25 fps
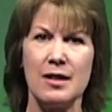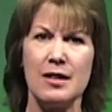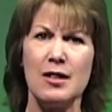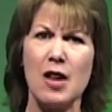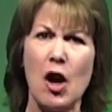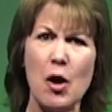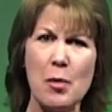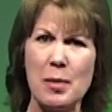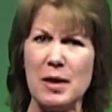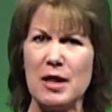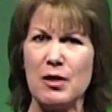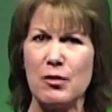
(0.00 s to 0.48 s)

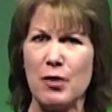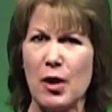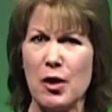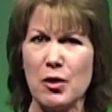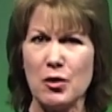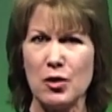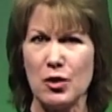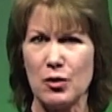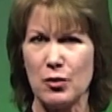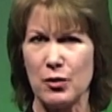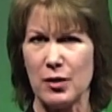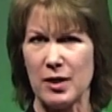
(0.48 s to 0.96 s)
Nobody
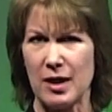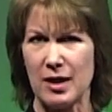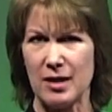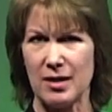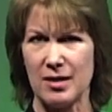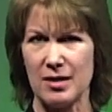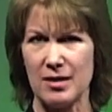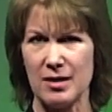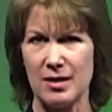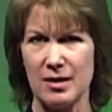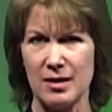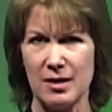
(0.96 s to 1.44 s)
voted for
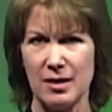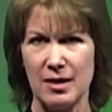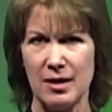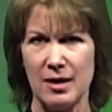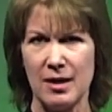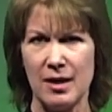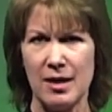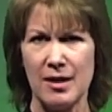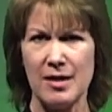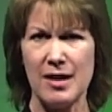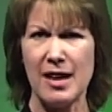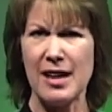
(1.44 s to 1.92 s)
this.
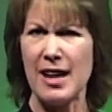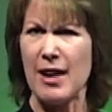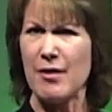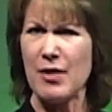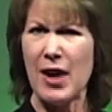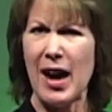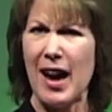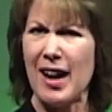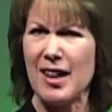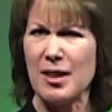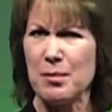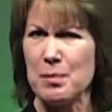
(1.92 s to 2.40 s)
There never
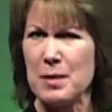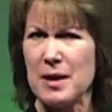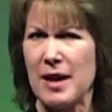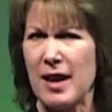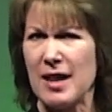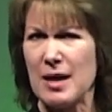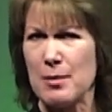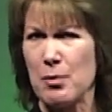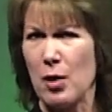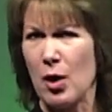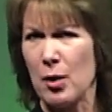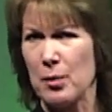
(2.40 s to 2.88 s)
has been
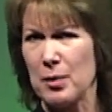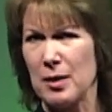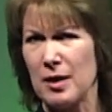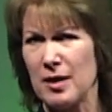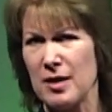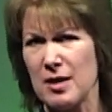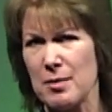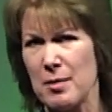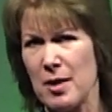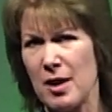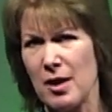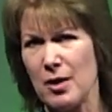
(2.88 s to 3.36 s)
any
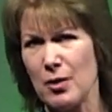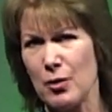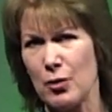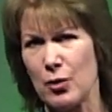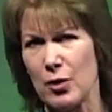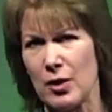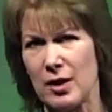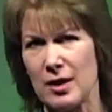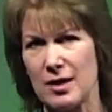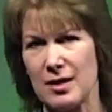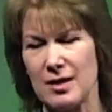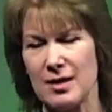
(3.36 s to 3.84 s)
popular demand
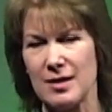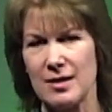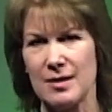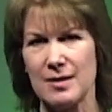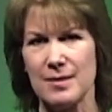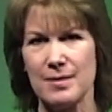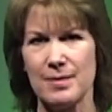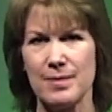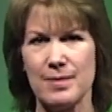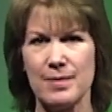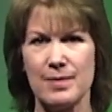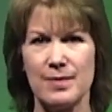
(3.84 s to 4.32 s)
for it.
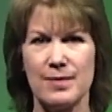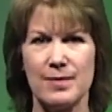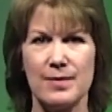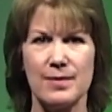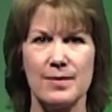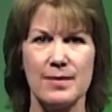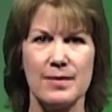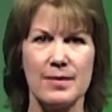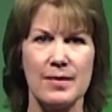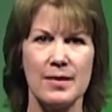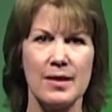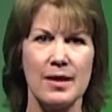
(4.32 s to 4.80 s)

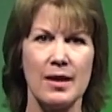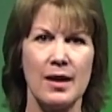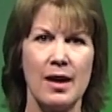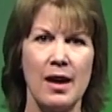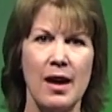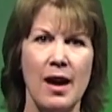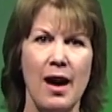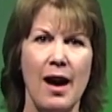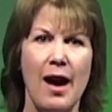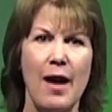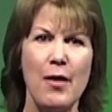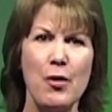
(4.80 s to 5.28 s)

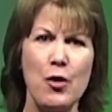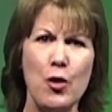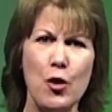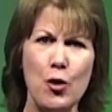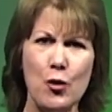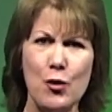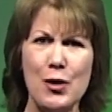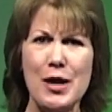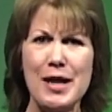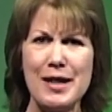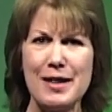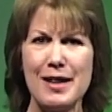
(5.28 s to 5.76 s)
And
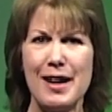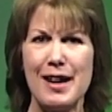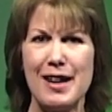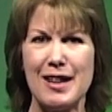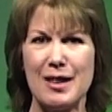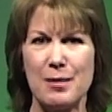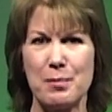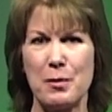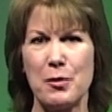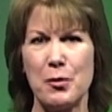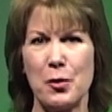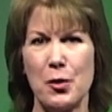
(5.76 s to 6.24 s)
three
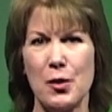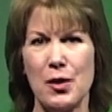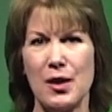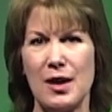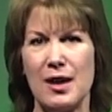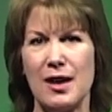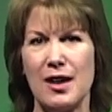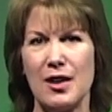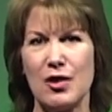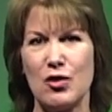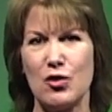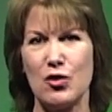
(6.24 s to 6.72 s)
days before the
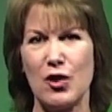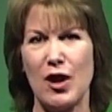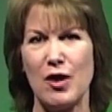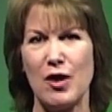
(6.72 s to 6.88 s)
last